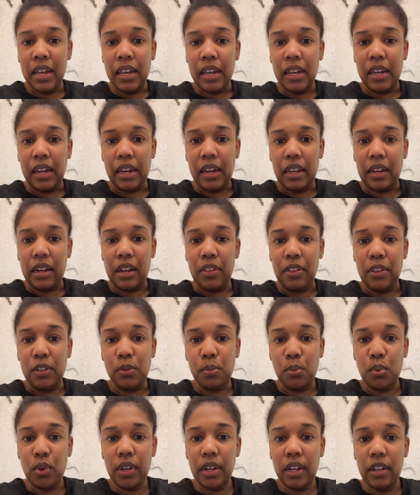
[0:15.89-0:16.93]
and this
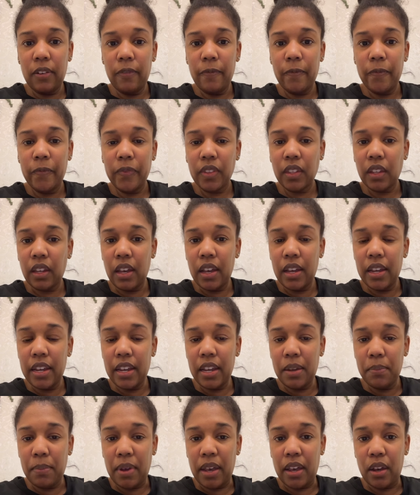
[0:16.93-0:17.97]
morning, I
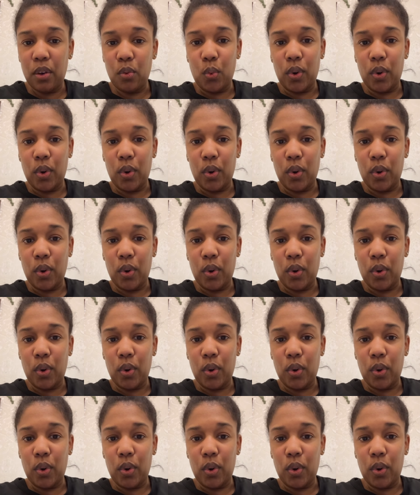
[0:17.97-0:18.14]
am at